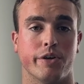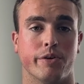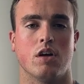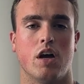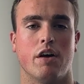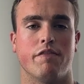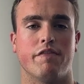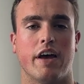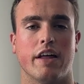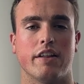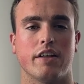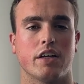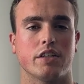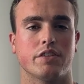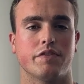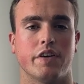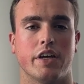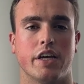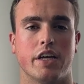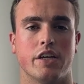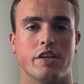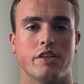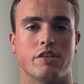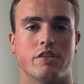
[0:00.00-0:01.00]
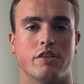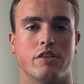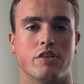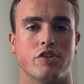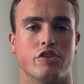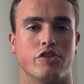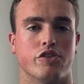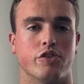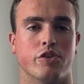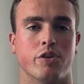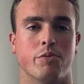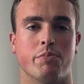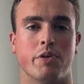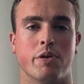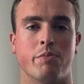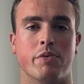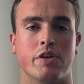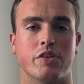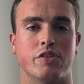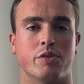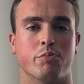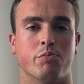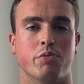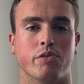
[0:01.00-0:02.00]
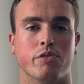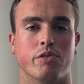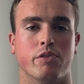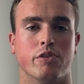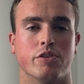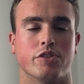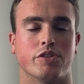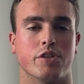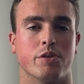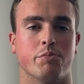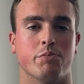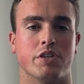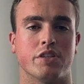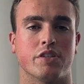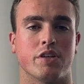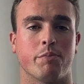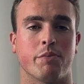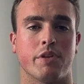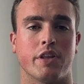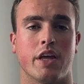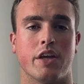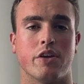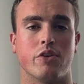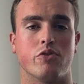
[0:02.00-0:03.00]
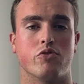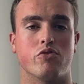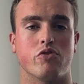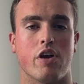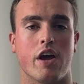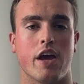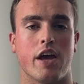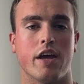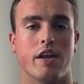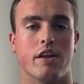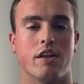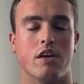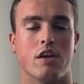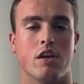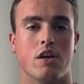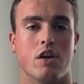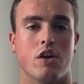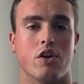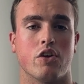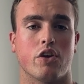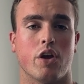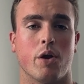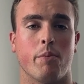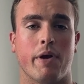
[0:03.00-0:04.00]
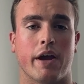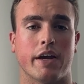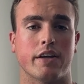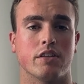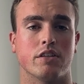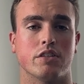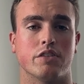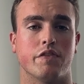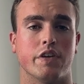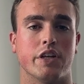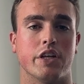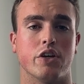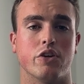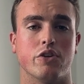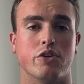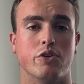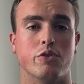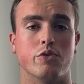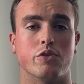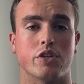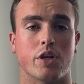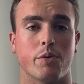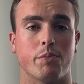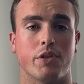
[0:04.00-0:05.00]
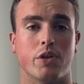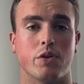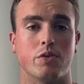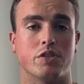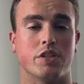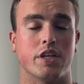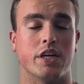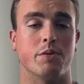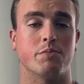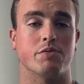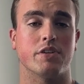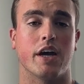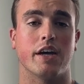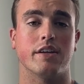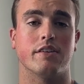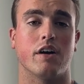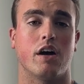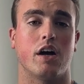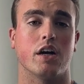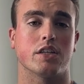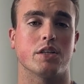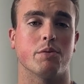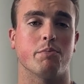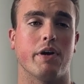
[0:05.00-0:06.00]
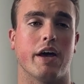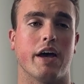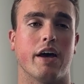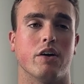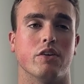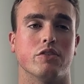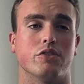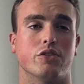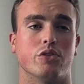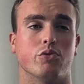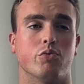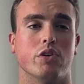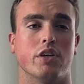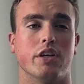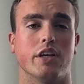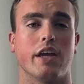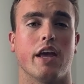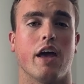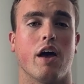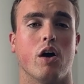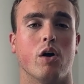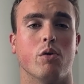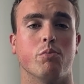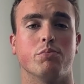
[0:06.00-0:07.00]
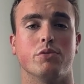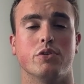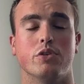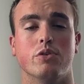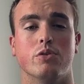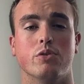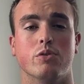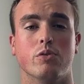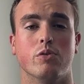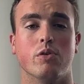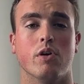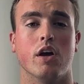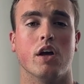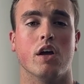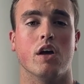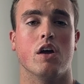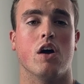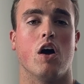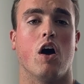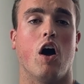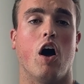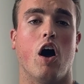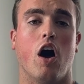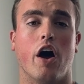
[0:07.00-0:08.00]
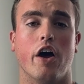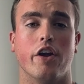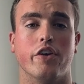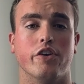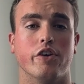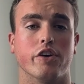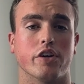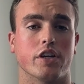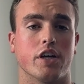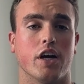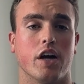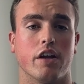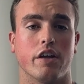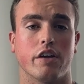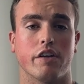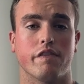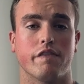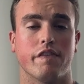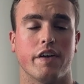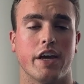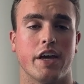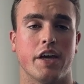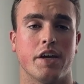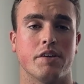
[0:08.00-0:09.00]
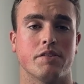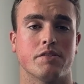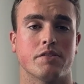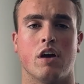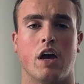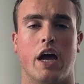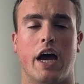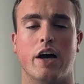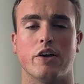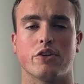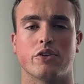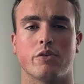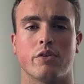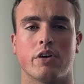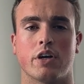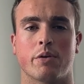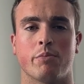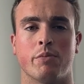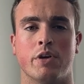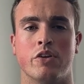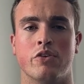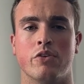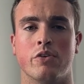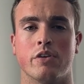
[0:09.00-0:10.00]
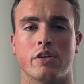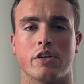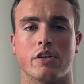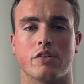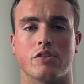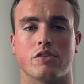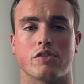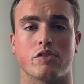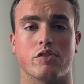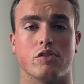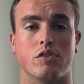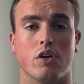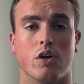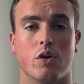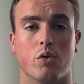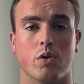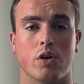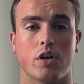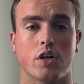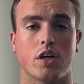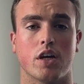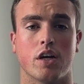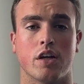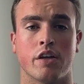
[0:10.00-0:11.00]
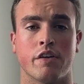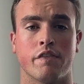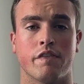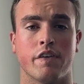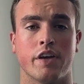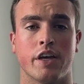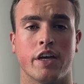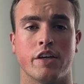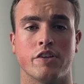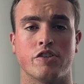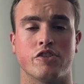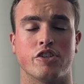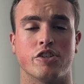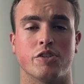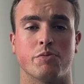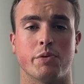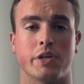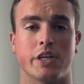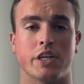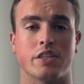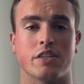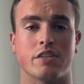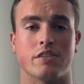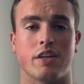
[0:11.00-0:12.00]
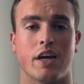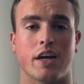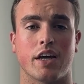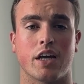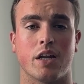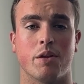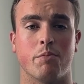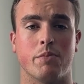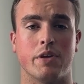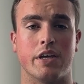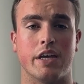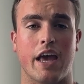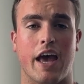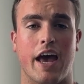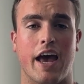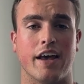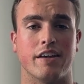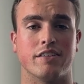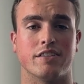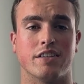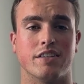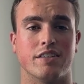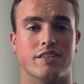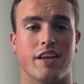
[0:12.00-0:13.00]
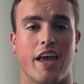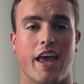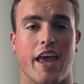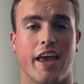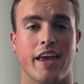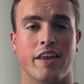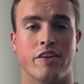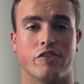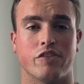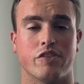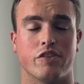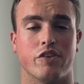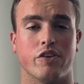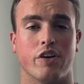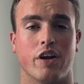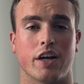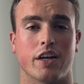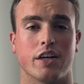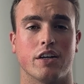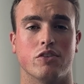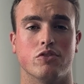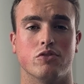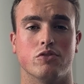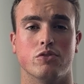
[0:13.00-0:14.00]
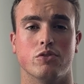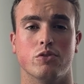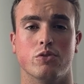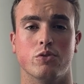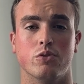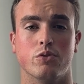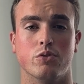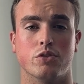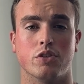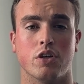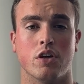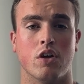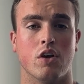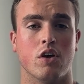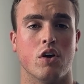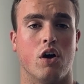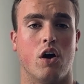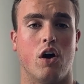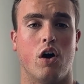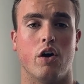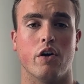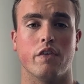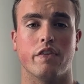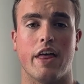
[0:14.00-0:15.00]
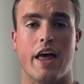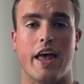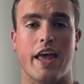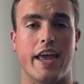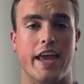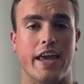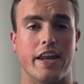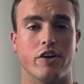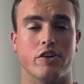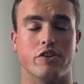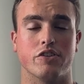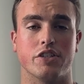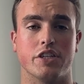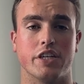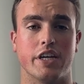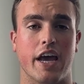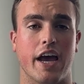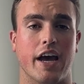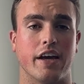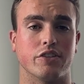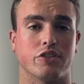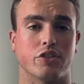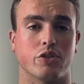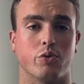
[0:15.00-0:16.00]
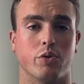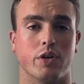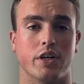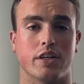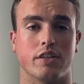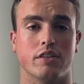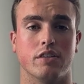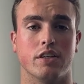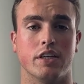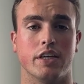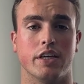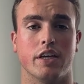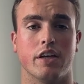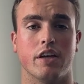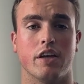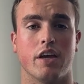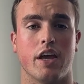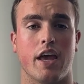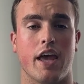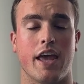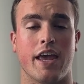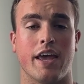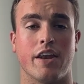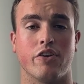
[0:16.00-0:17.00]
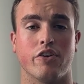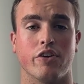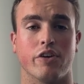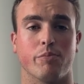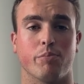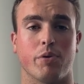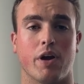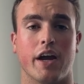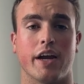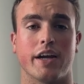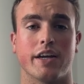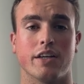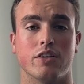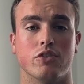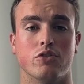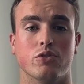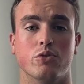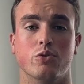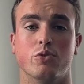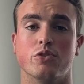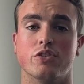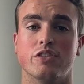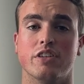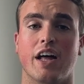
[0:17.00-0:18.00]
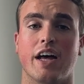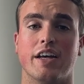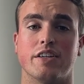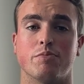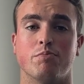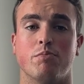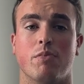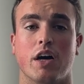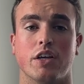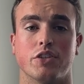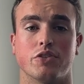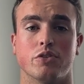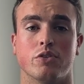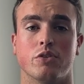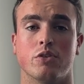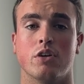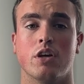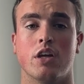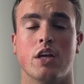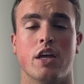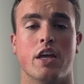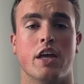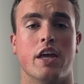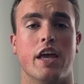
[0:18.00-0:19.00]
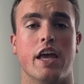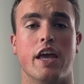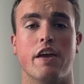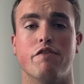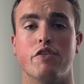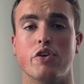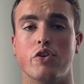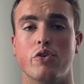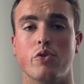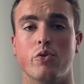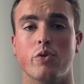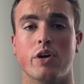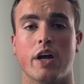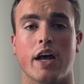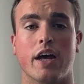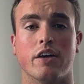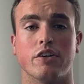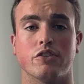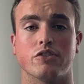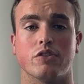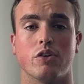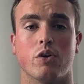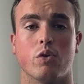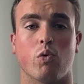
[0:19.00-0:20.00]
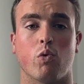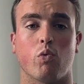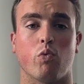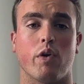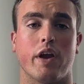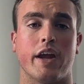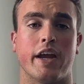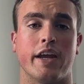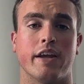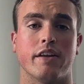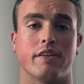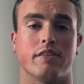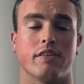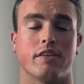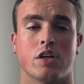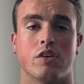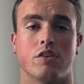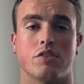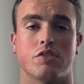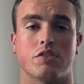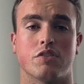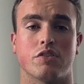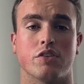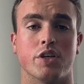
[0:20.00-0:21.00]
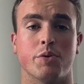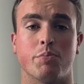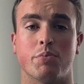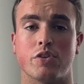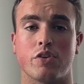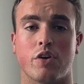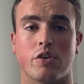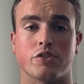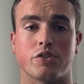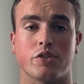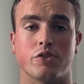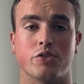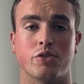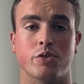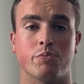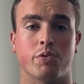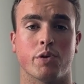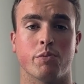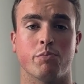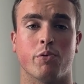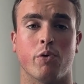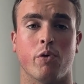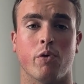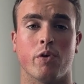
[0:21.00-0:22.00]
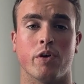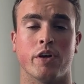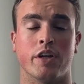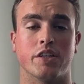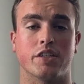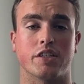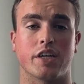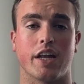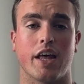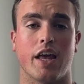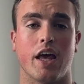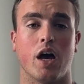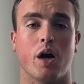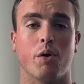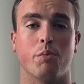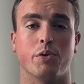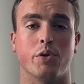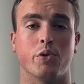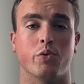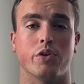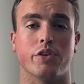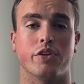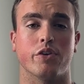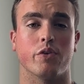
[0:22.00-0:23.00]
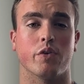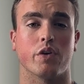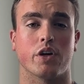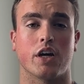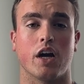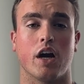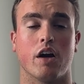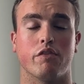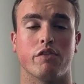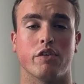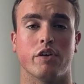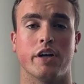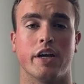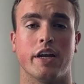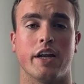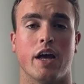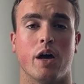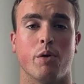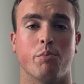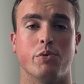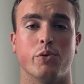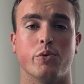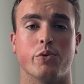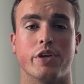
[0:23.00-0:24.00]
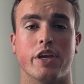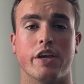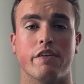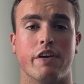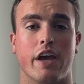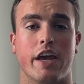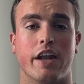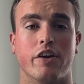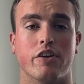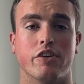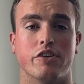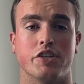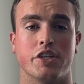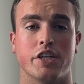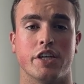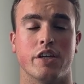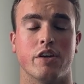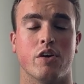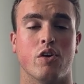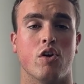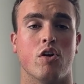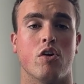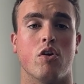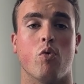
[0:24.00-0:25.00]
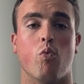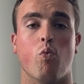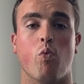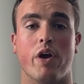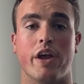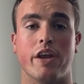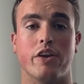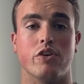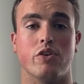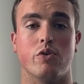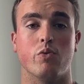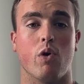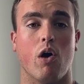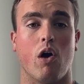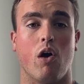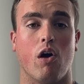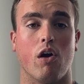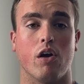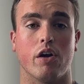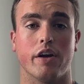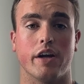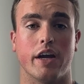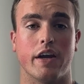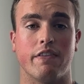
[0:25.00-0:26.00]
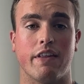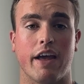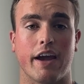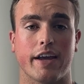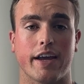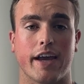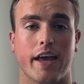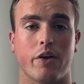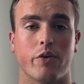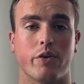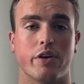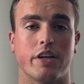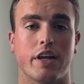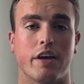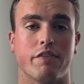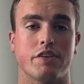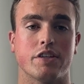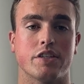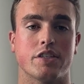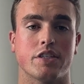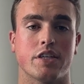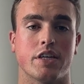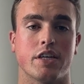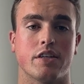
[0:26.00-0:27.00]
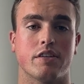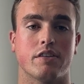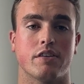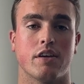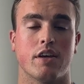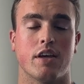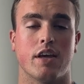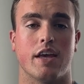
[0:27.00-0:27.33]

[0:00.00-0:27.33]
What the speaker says: A fat loss phase shouldn't be miserable. It shouldn't be something that you dread. Go back in this video, use some of those tips that I talked about to really help you on your cutting phase. I also recommend doing a slower cutting phase just because it's not gonna be as intense. You're not gonna lose all of that energy as quickly, and you're probably gonna lose less muscle if you do it at a slower rate. Sleep is also super important. It's gonna help you with your recovery and help you give energy when you are in that calorie deficit.